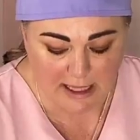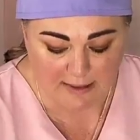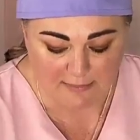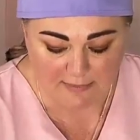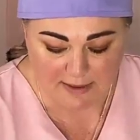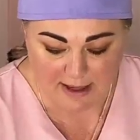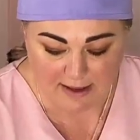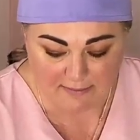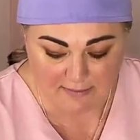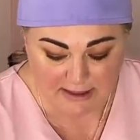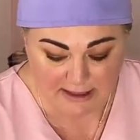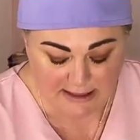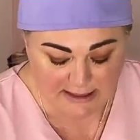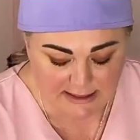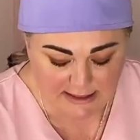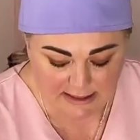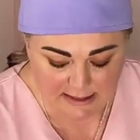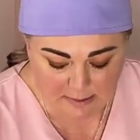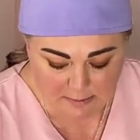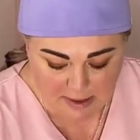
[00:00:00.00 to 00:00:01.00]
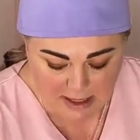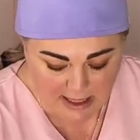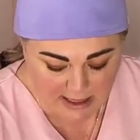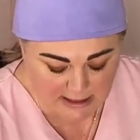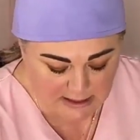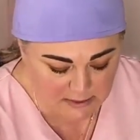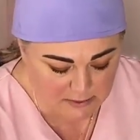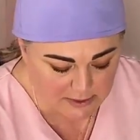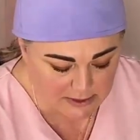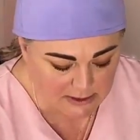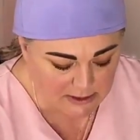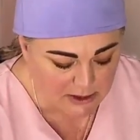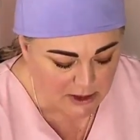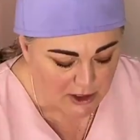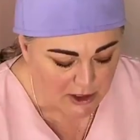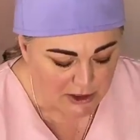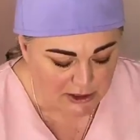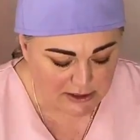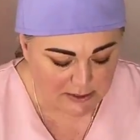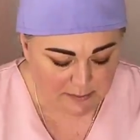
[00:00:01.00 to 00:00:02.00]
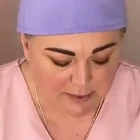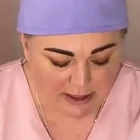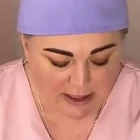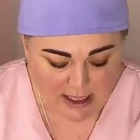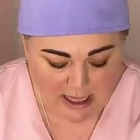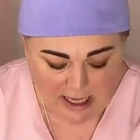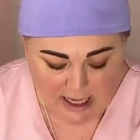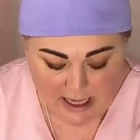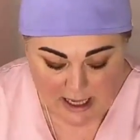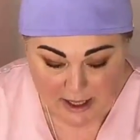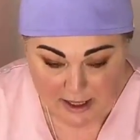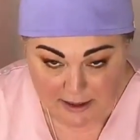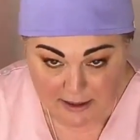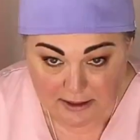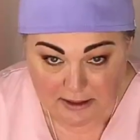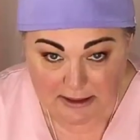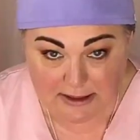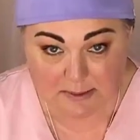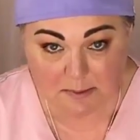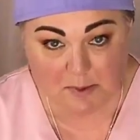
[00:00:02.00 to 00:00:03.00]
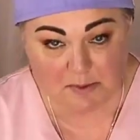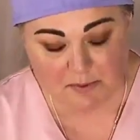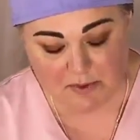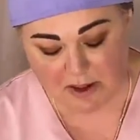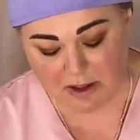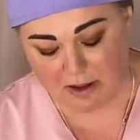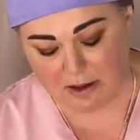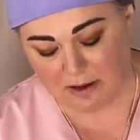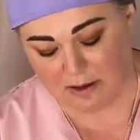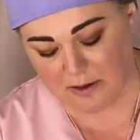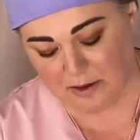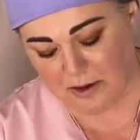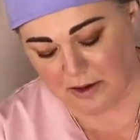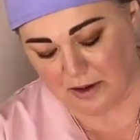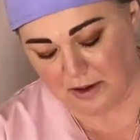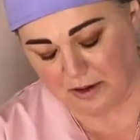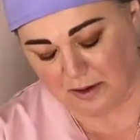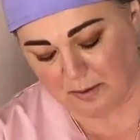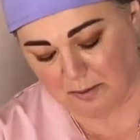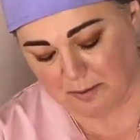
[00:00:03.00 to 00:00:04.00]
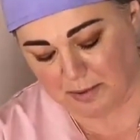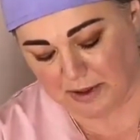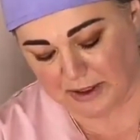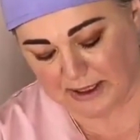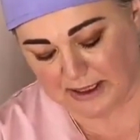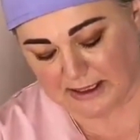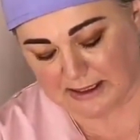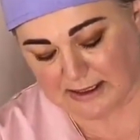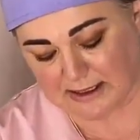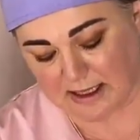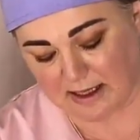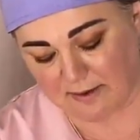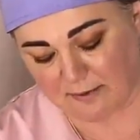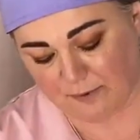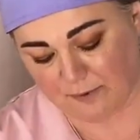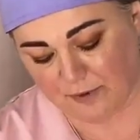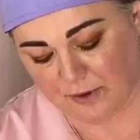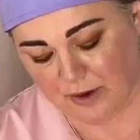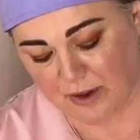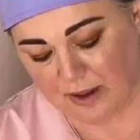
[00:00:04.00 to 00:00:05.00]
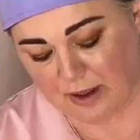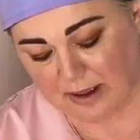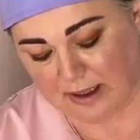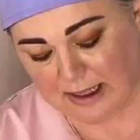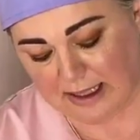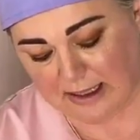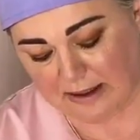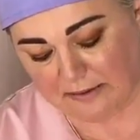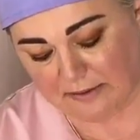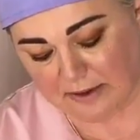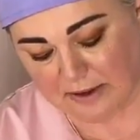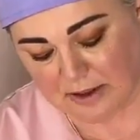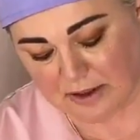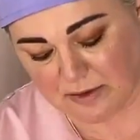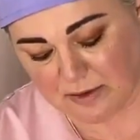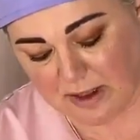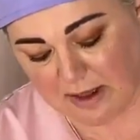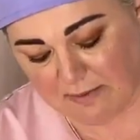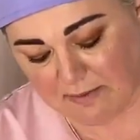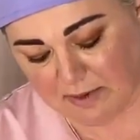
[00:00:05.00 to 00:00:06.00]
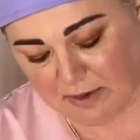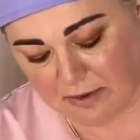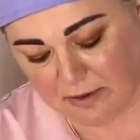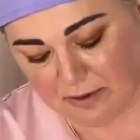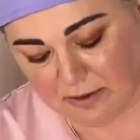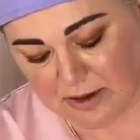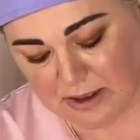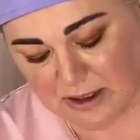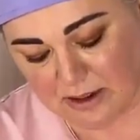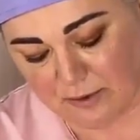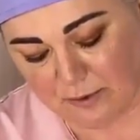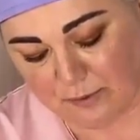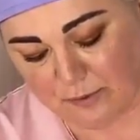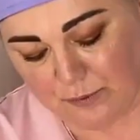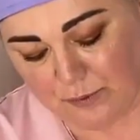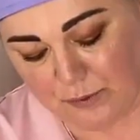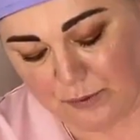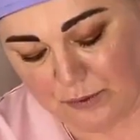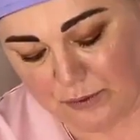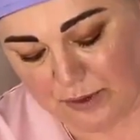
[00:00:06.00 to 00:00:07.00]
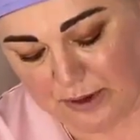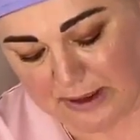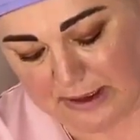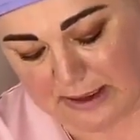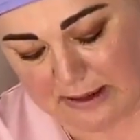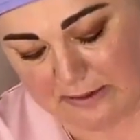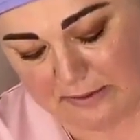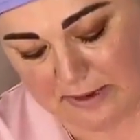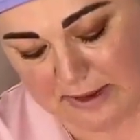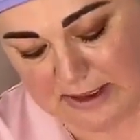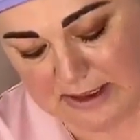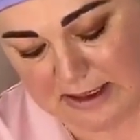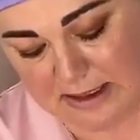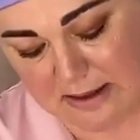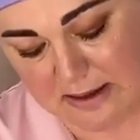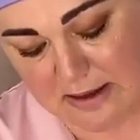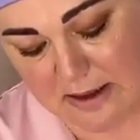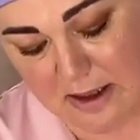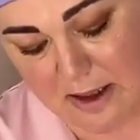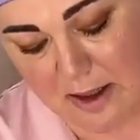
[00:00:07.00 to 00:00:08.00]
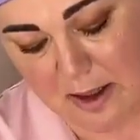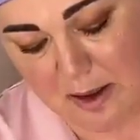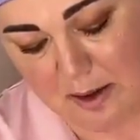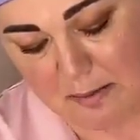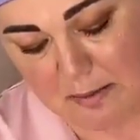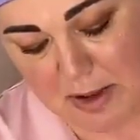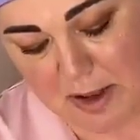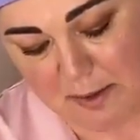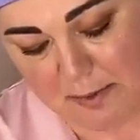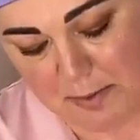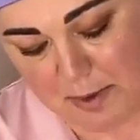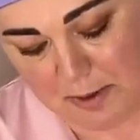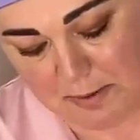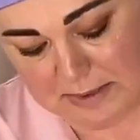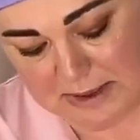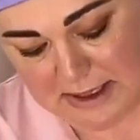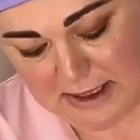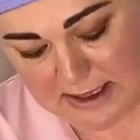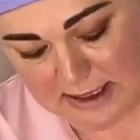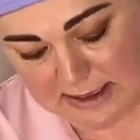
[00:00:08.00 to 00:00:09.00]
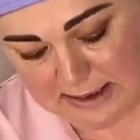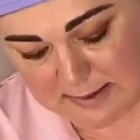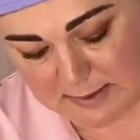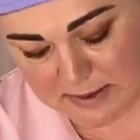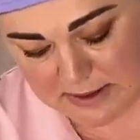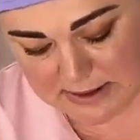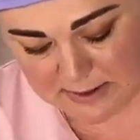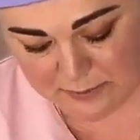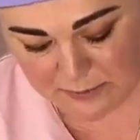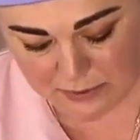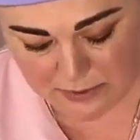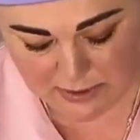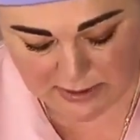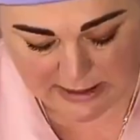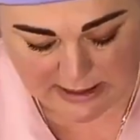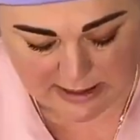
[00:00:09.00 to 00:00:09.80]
and they have glitter in them as well. So we're going to add some of our body safe colorant. You never use food colorant in bath bombs and things, because food